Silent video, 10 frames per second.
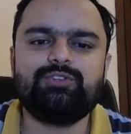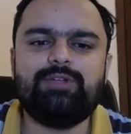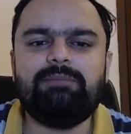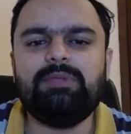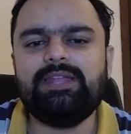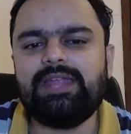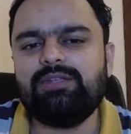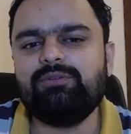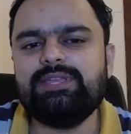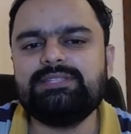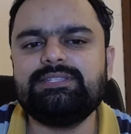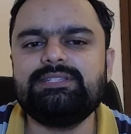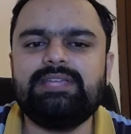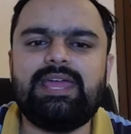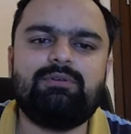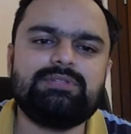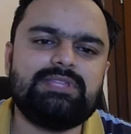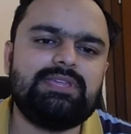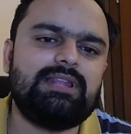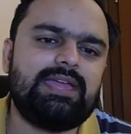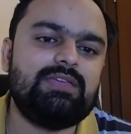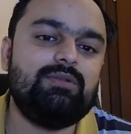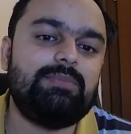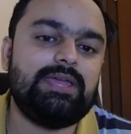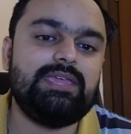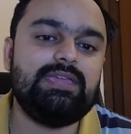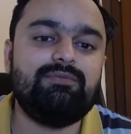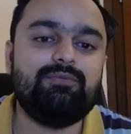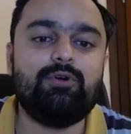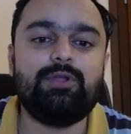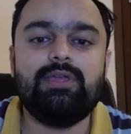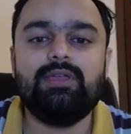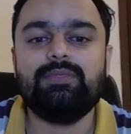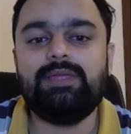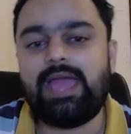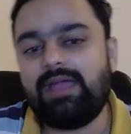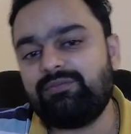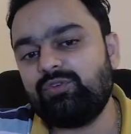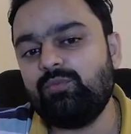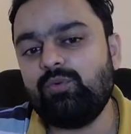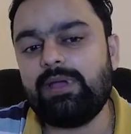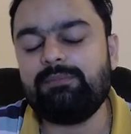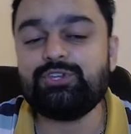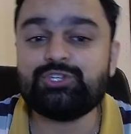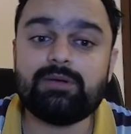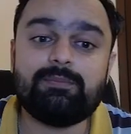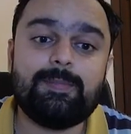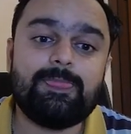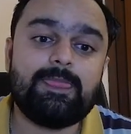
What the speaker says: Should I play knight to d6? Then I was thinking like he will play e4, then I have to move my bishop,